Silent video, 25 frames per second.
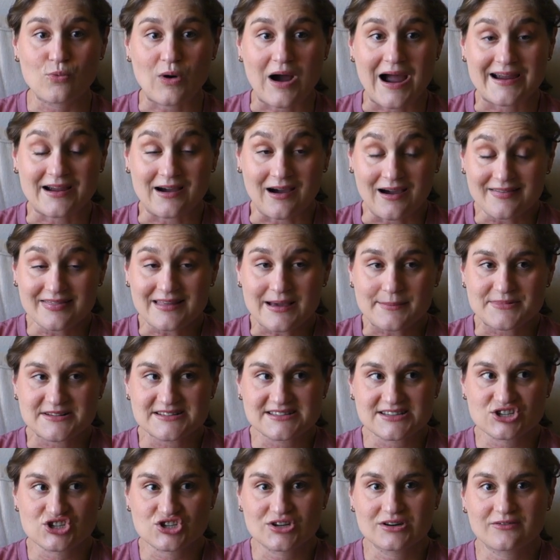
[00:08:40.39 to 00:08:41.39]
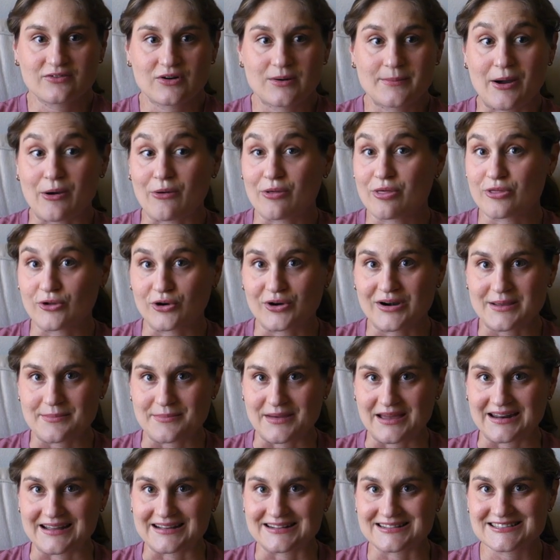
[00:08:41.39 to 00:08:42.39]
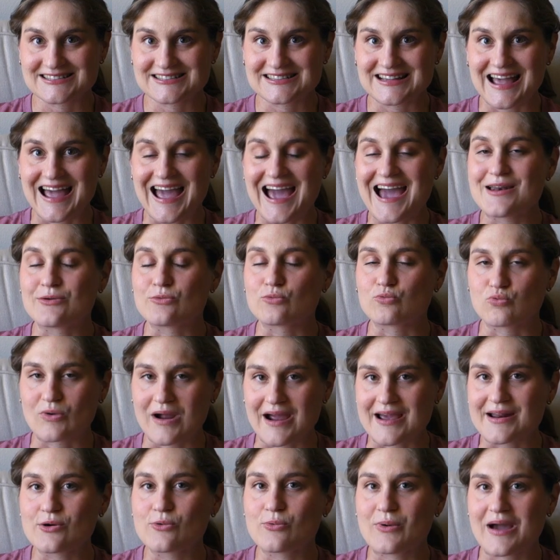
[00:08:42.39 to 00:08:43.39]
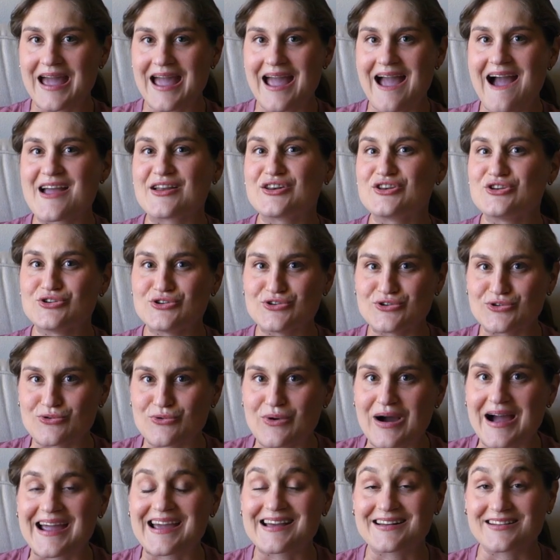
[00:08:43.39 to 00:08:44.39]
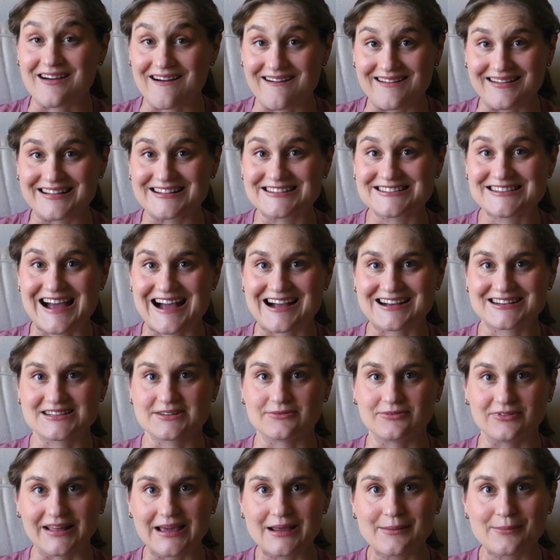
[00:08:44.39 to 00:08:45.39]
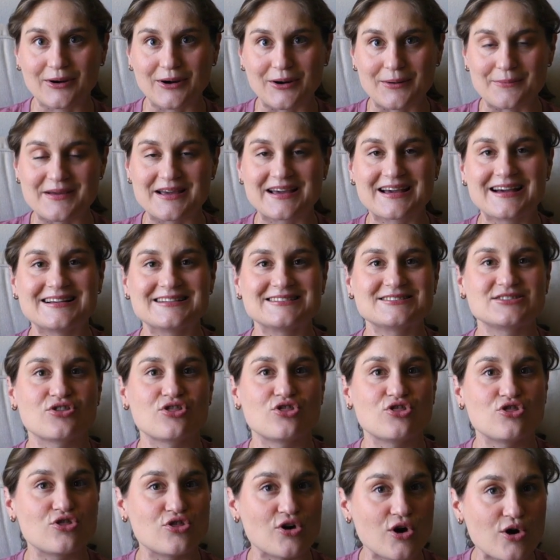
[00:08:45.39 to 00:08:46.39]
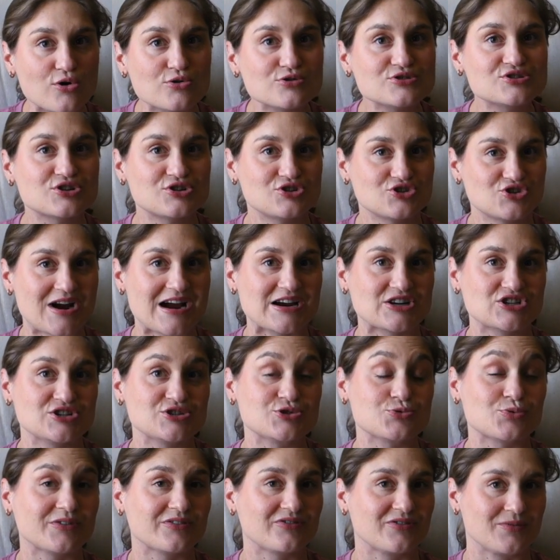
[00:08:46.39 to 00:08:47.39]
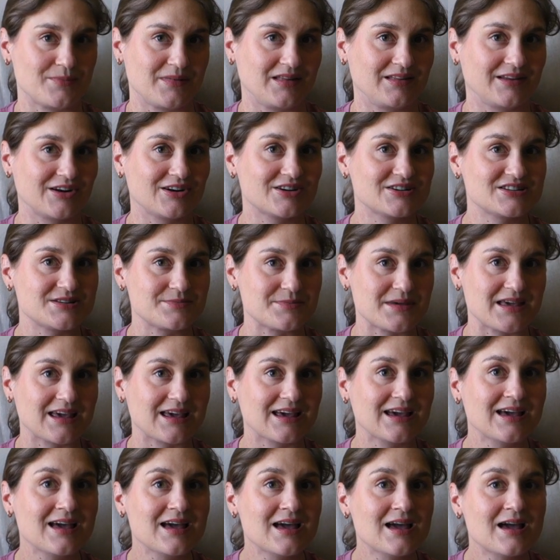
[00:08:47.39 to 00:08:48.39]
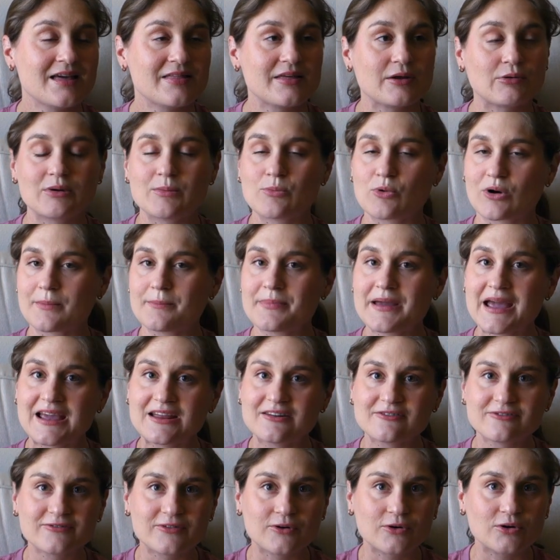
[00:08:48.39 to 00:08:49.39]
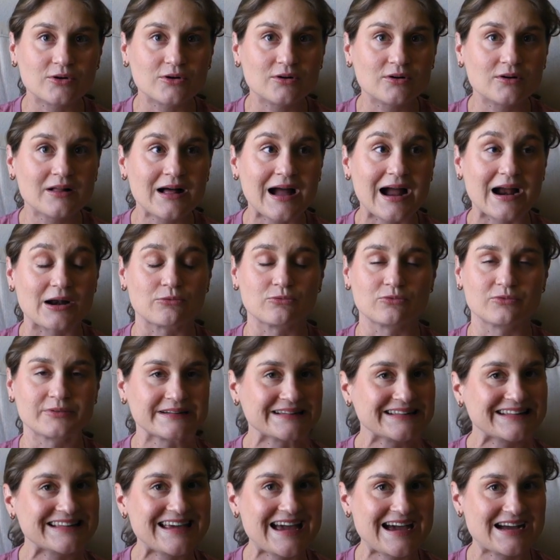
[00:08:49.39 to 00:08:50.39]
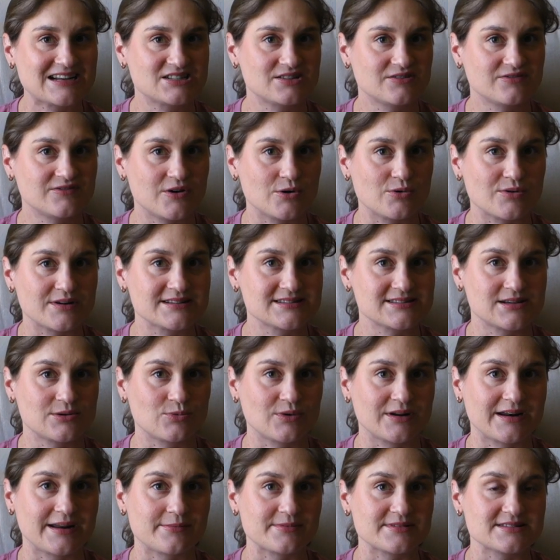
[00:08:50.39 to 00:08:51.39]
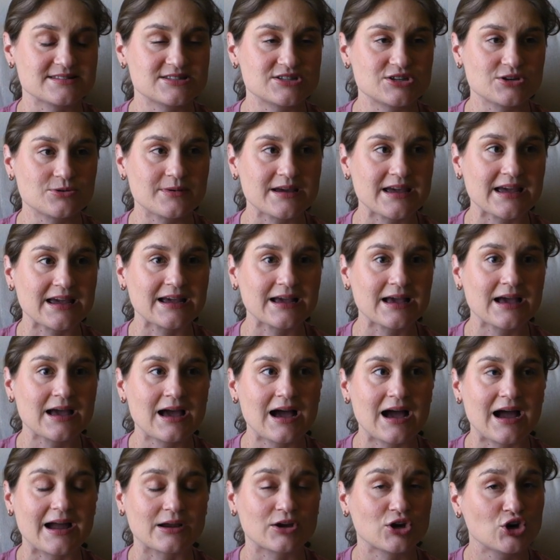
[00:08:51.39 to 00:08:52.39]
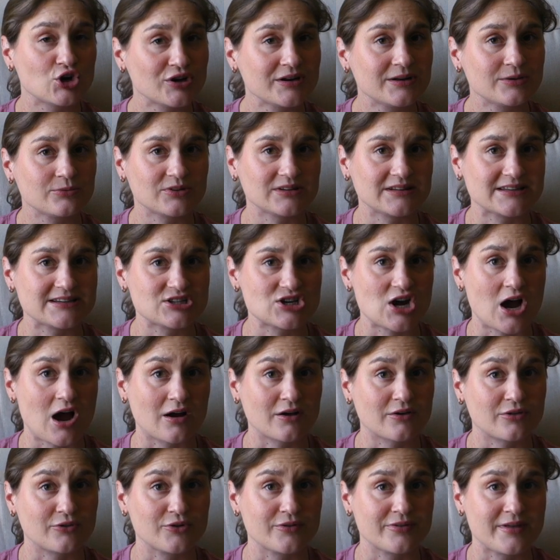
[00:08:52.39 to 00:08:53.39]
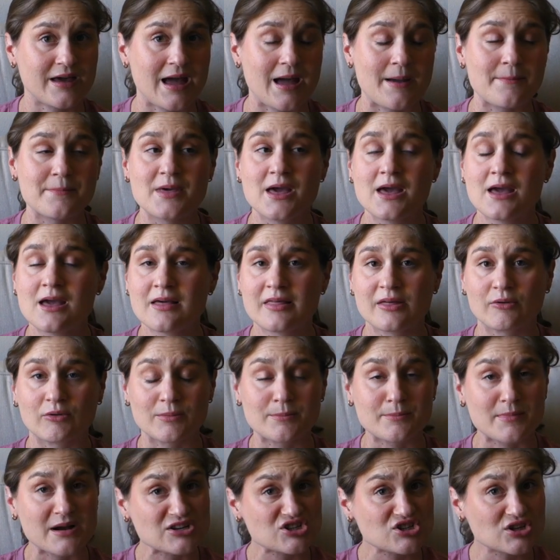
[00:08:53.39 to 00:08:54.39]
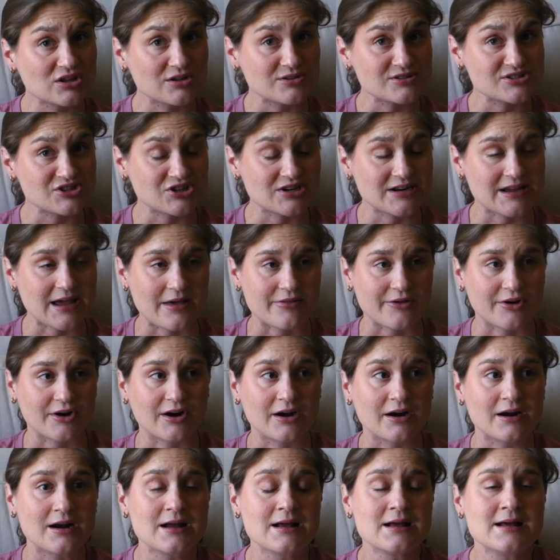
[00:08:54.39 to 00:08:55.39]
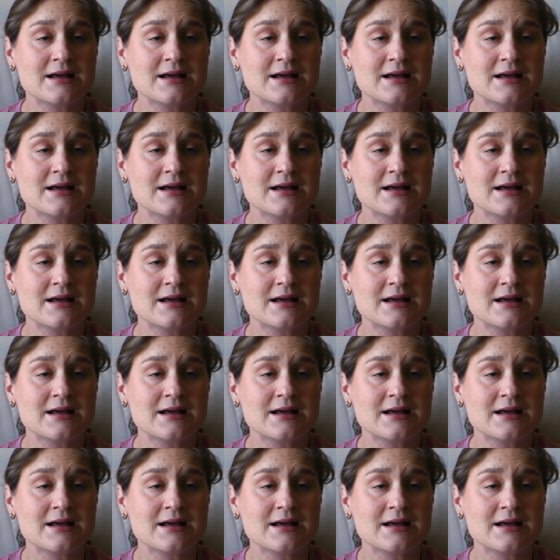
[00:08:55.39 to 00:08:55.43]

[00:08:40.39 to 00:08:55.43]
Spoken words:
I got in that position for about 30 minutes, and right away I knew I had gotten into active labor because those contractions were familiar to me. They were more painful. I really had to focus on what I was doing. I couldn't really talk through them. They were much closer together.